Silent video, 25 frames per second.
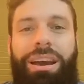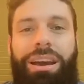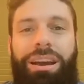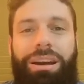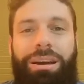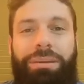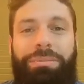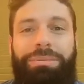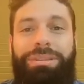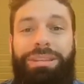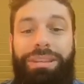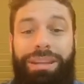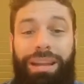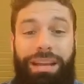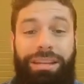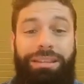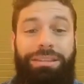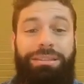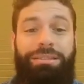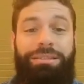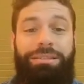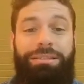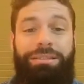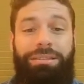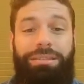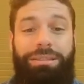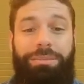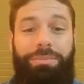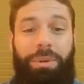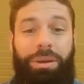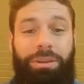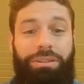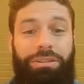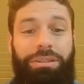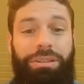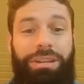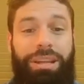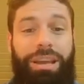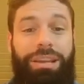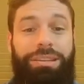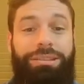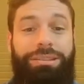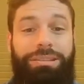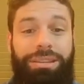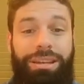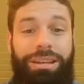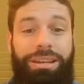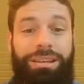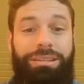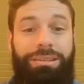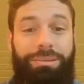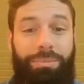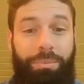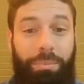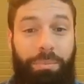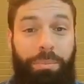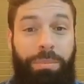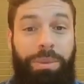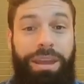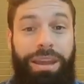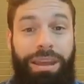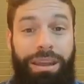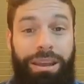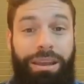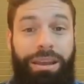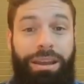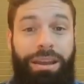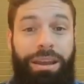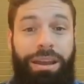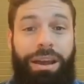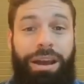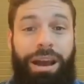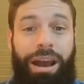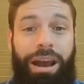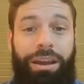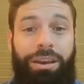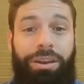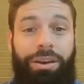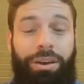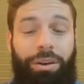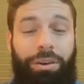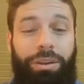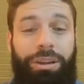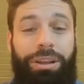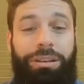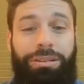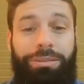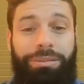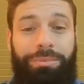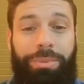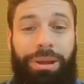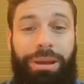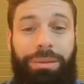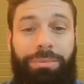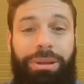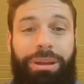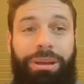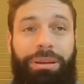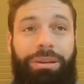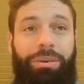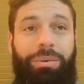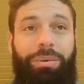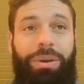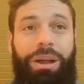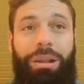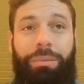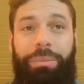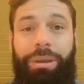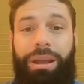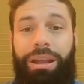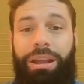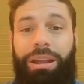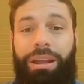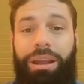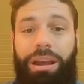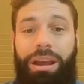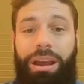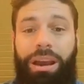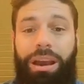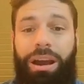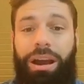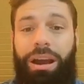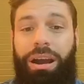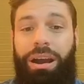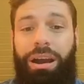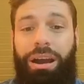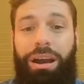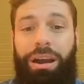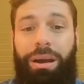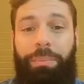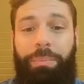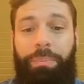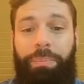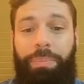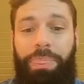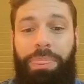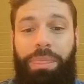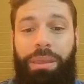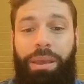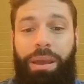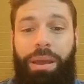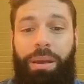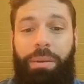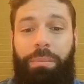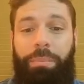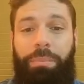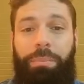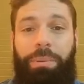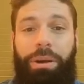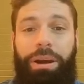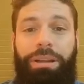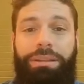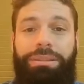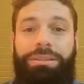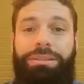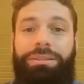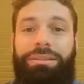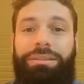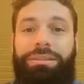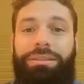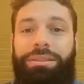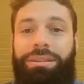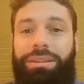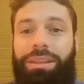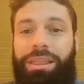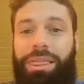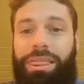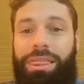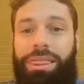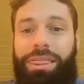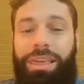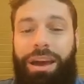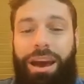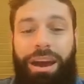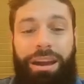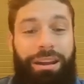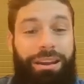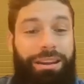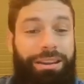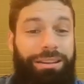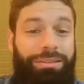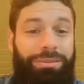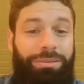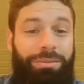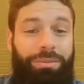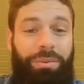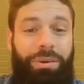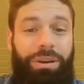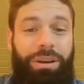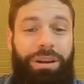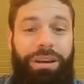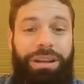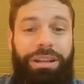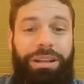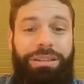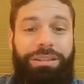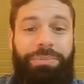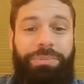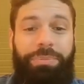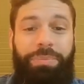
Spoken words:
Tonight's special guest is me. I know that might be underwhelming, but that is what it is.